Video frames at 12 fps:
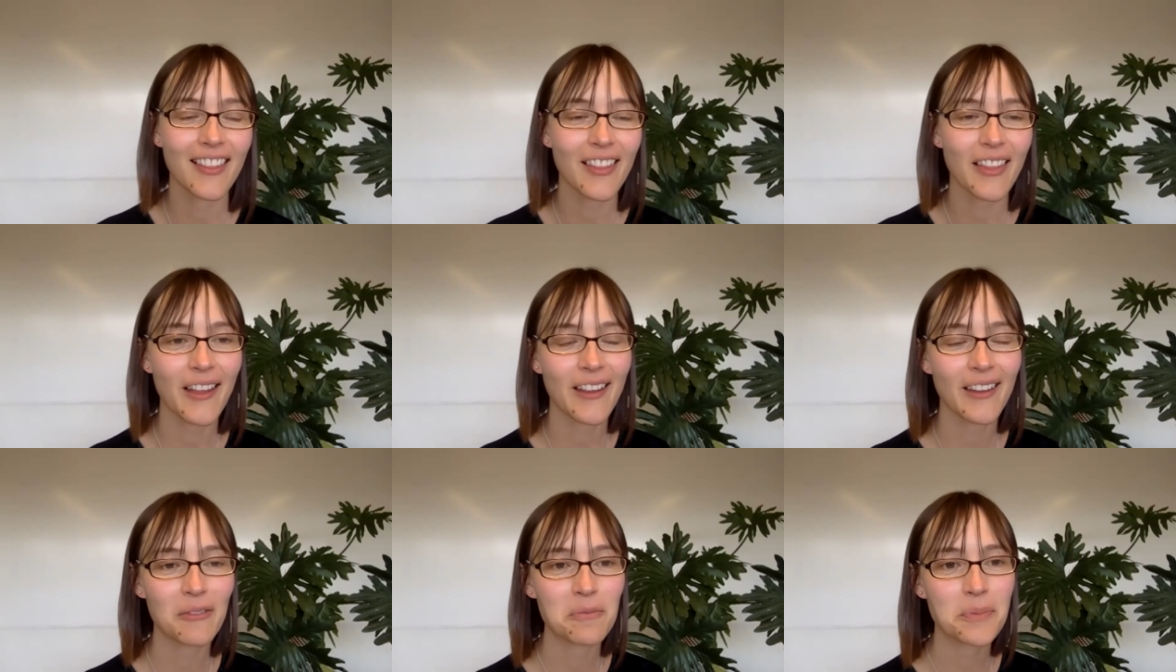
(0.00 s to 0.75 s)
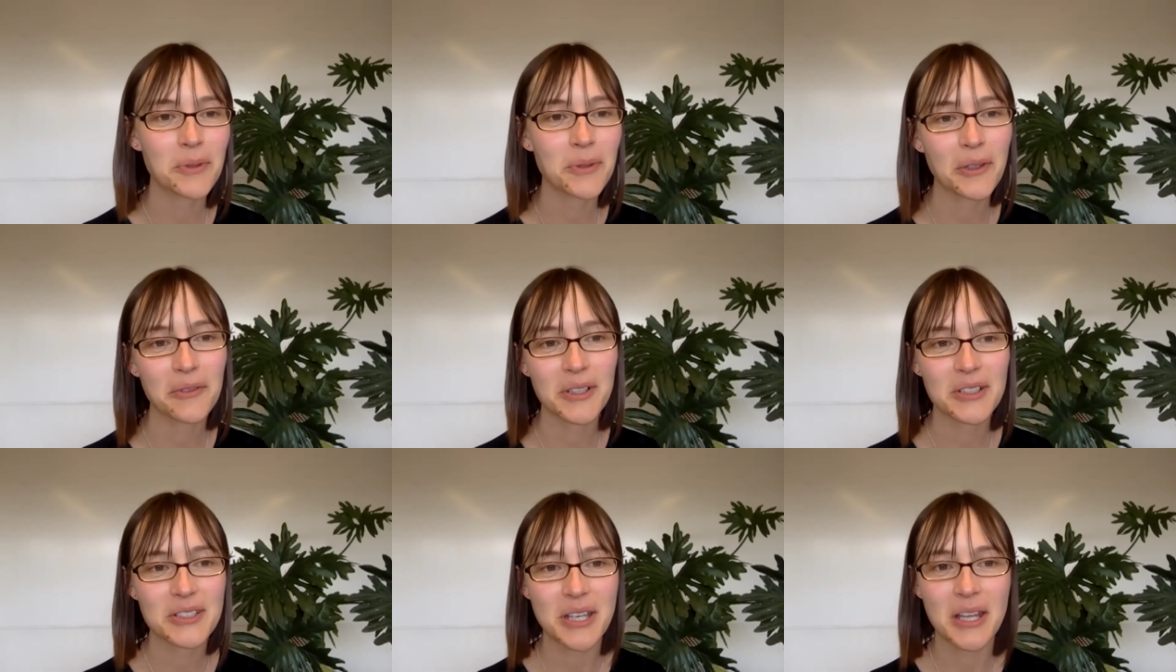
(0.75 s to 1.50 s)
uh, Blue Clover
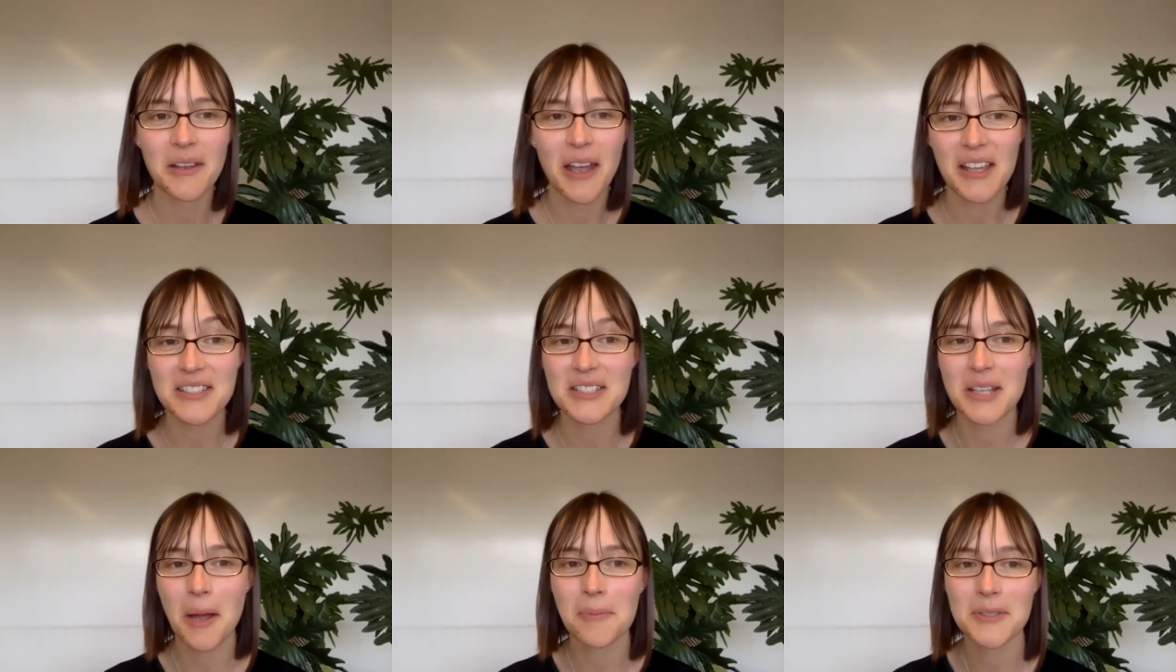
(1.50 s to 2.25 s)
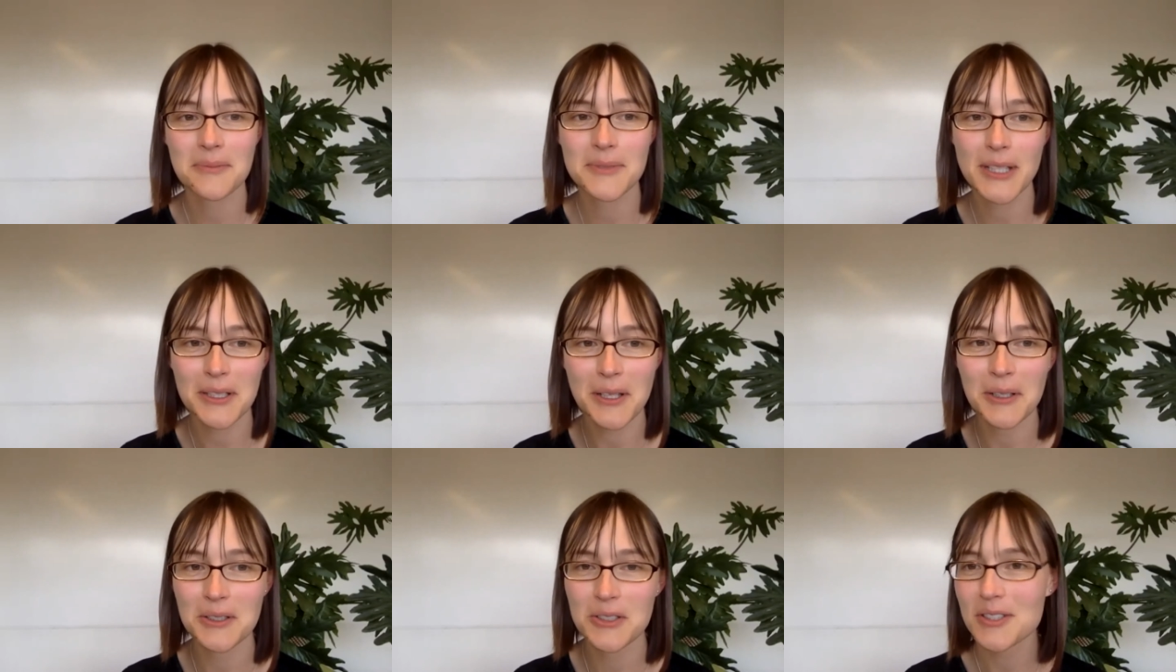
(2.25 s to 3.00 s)
is kind of has adopted some
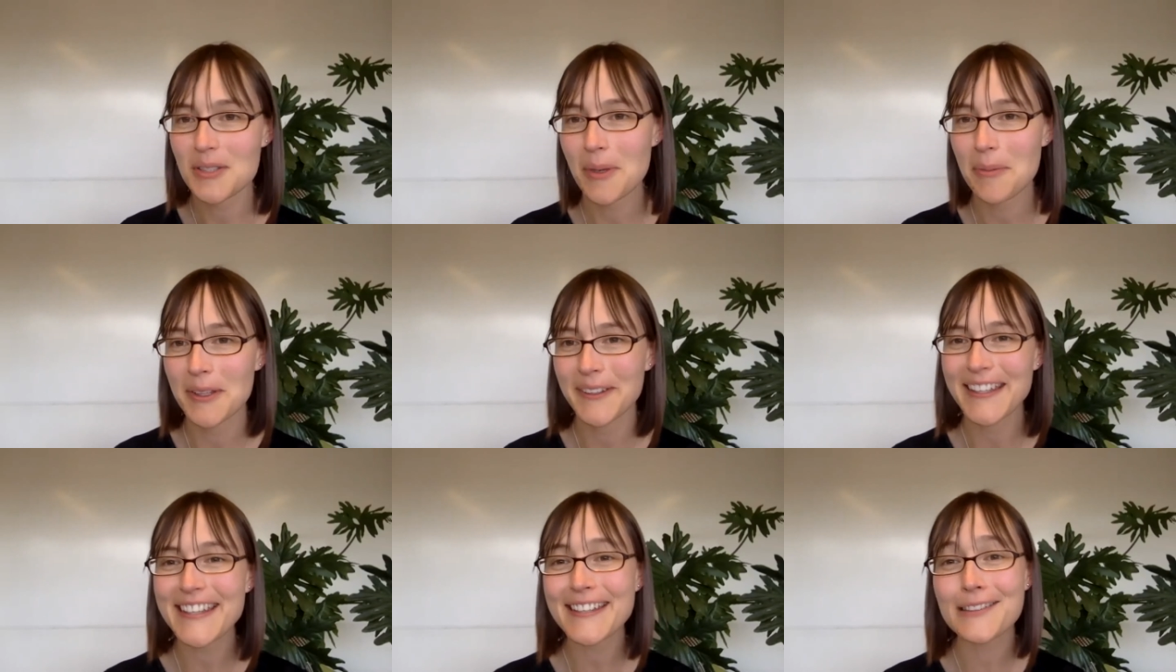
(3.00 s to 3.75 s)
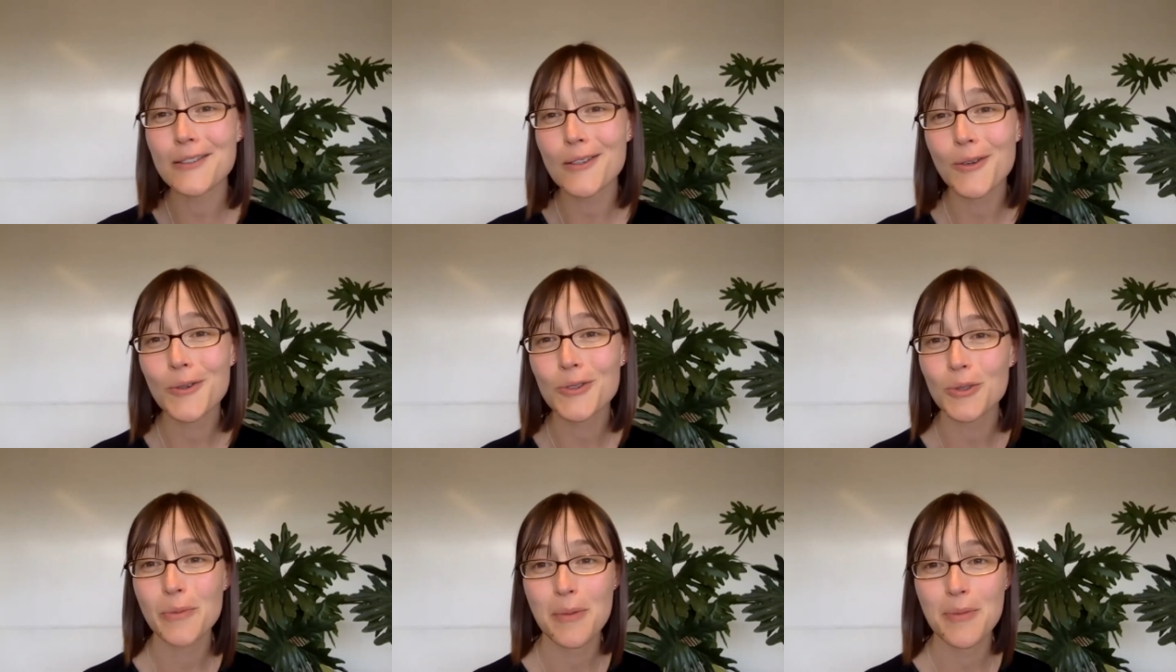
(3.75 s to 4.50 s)
technologies that maybe link into those or
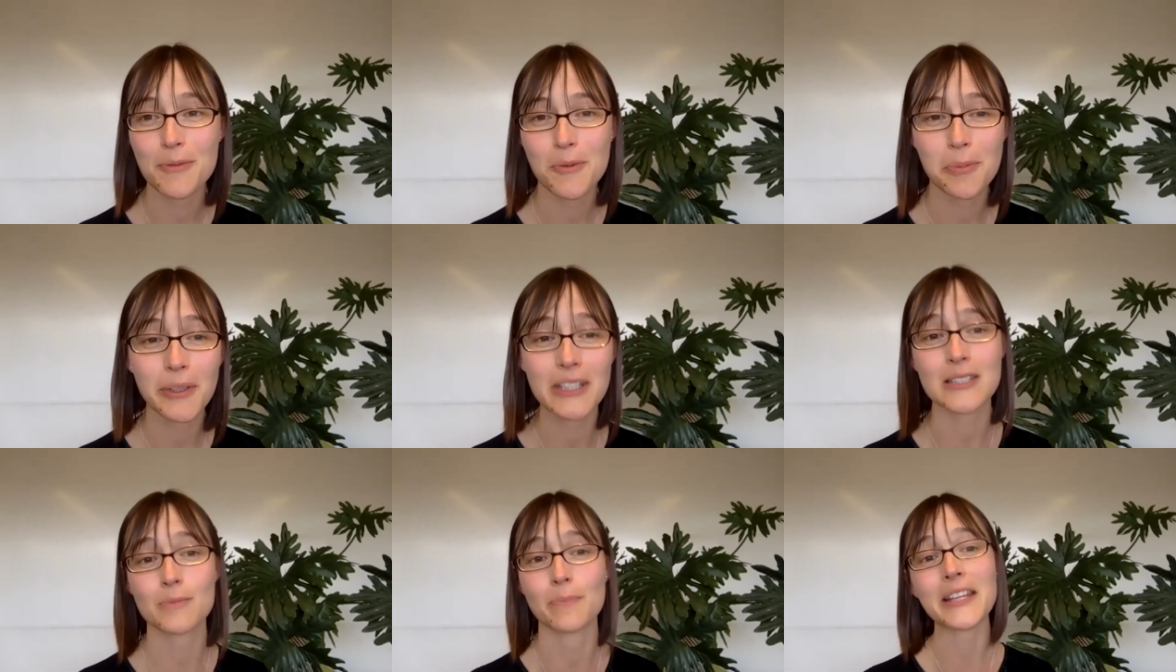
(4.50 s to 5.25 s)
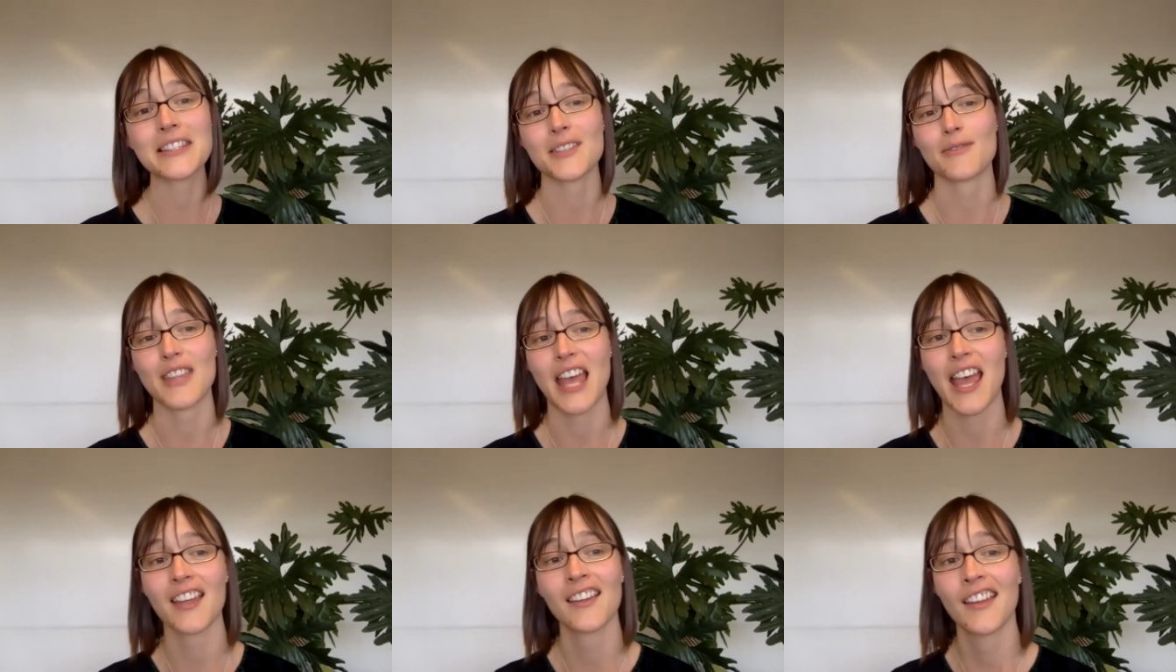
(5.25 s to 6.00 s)
maybe replace bits of
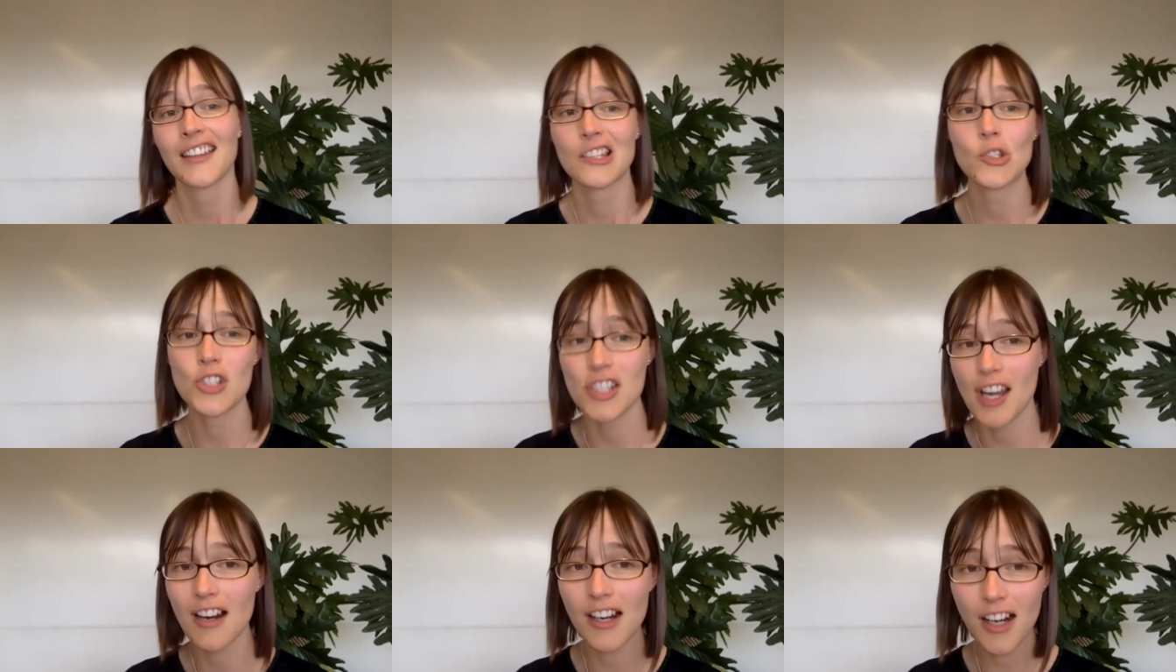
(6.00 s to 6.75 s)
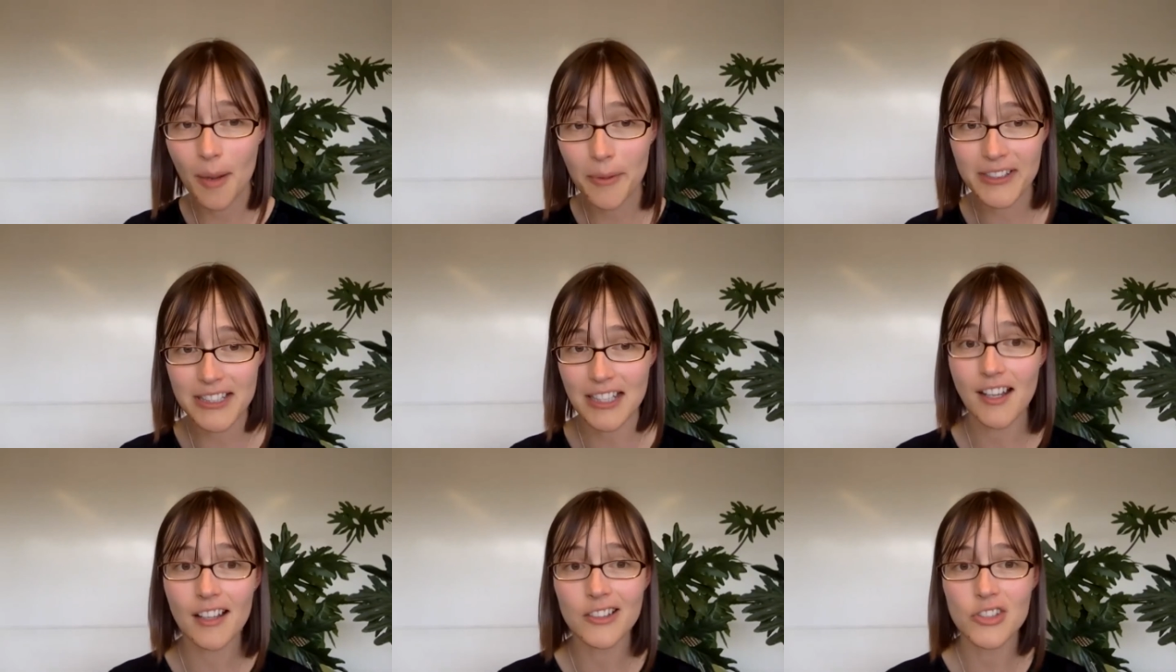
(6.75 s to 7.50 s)
that. Can you share a couple of
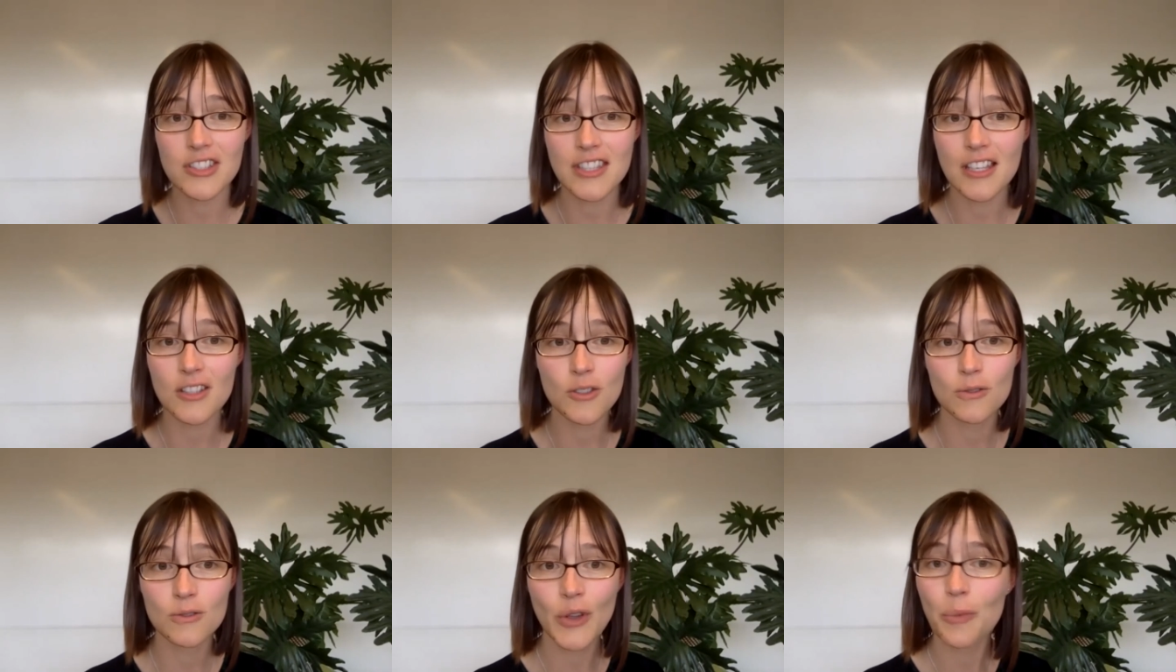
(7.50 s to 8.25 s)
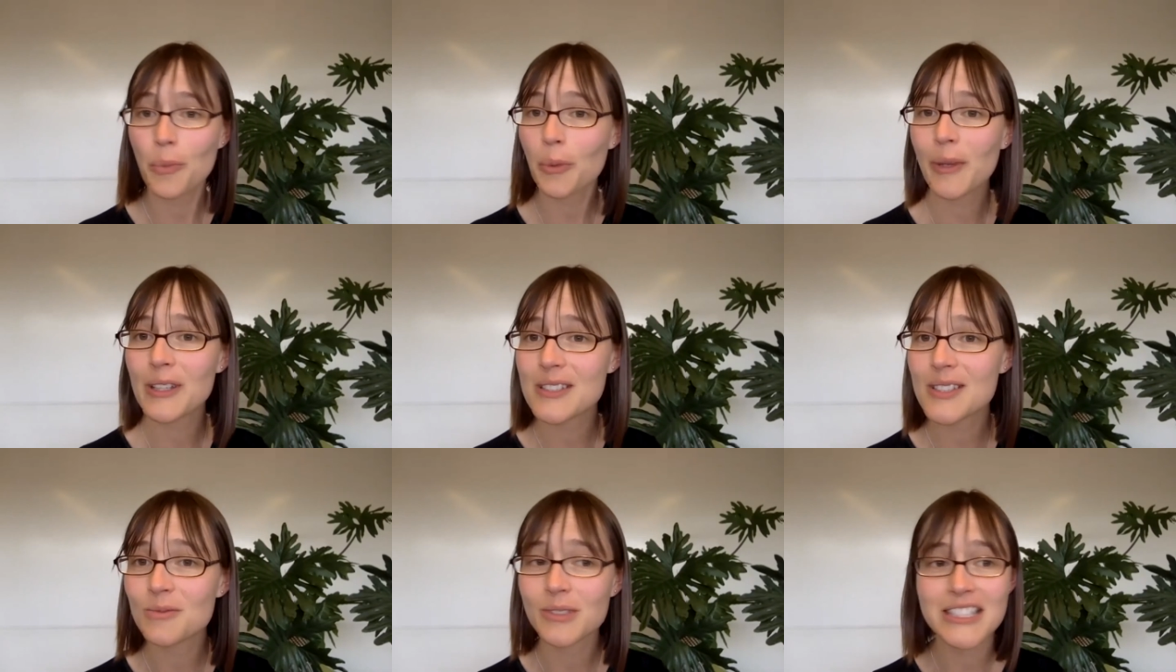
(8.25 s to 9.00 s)
technologies that you've
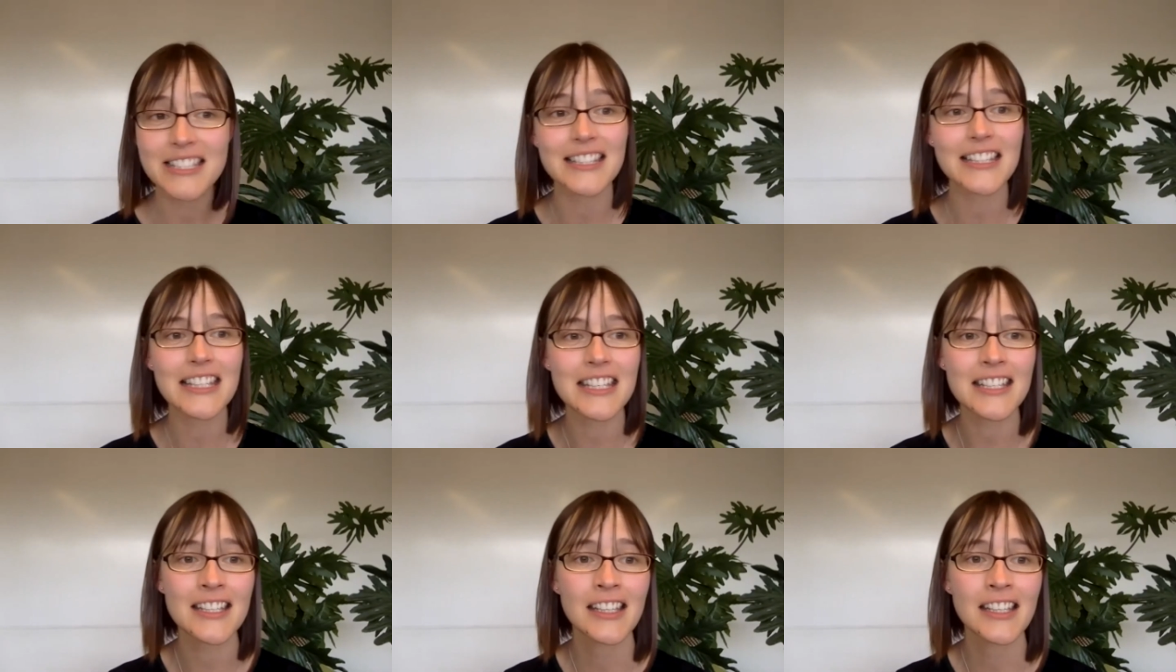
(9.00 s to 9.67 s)
implemented recently?